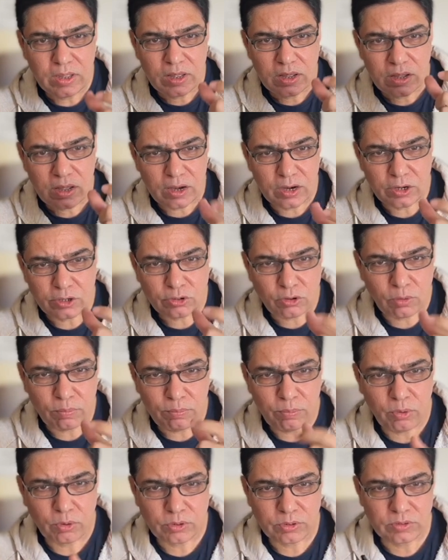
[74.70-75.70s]
color top
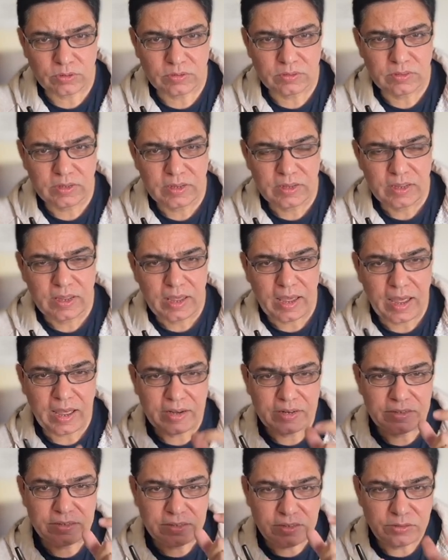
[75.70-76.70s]
bottles,
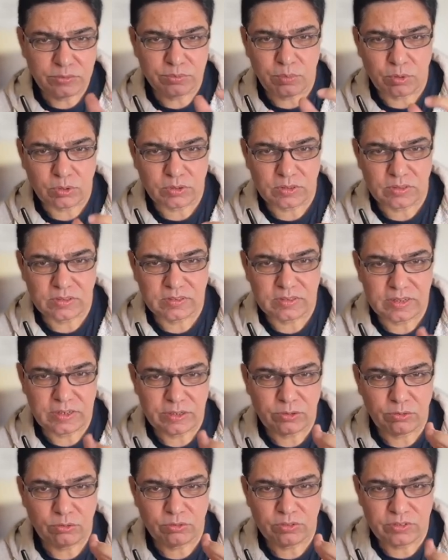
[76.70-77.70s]
and these bottles, they
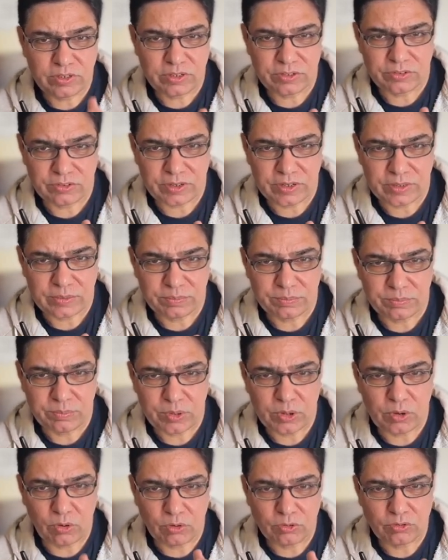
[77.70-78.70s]
include citrate
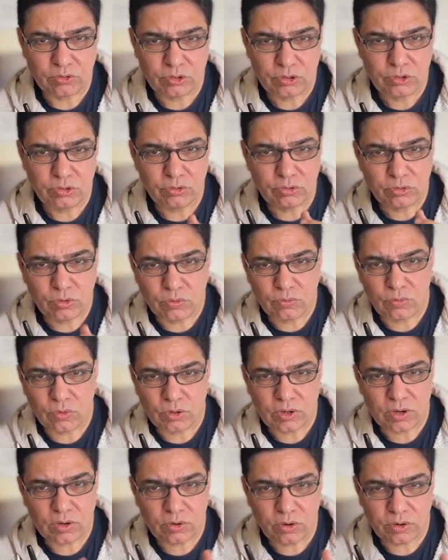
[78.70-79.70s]
because you don't want
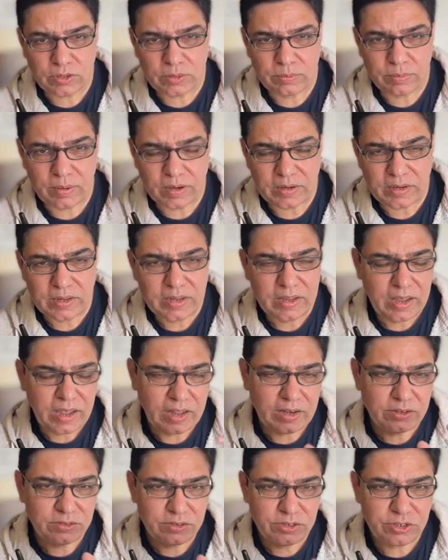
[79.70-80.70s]
a clotted blood,
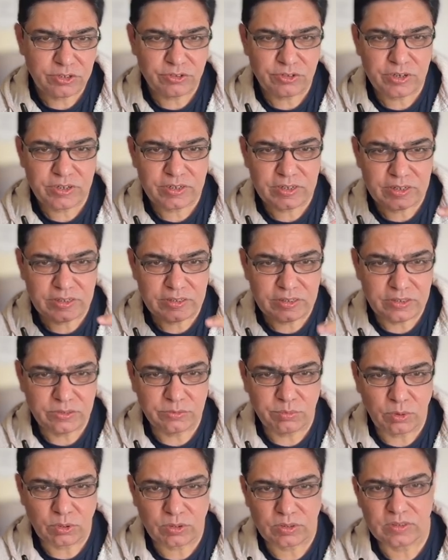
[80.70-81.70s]
and citrate in these
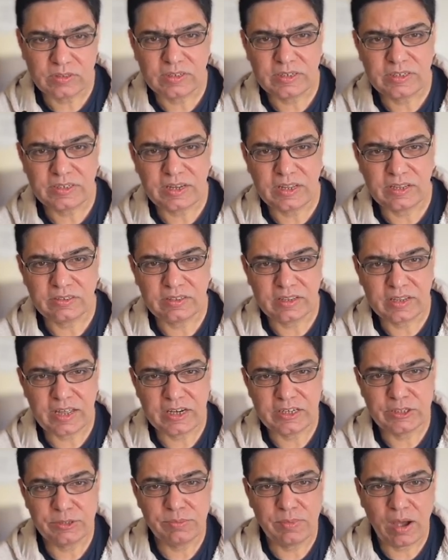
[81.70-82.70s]
bottles, it takes the
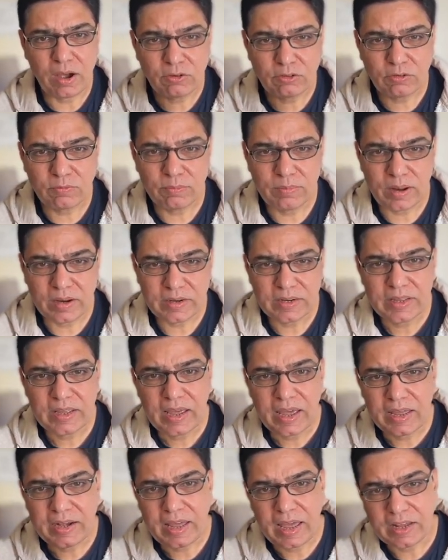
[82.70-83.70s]
calcium out of blood
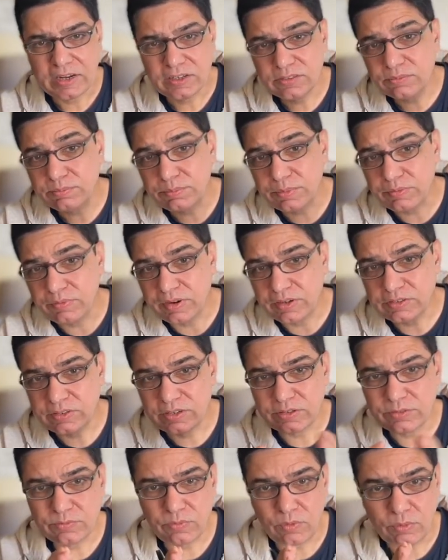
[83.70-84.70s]
and hence prevents
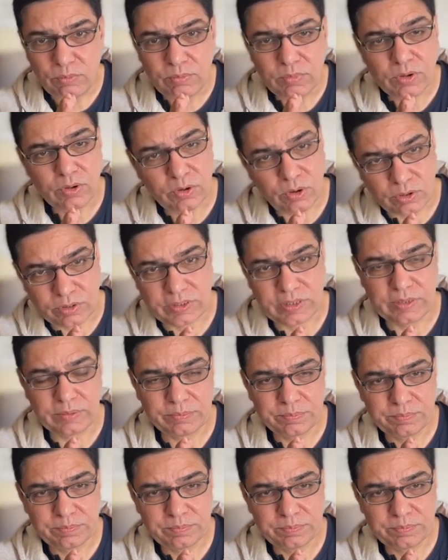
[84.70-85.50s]
it from clotting.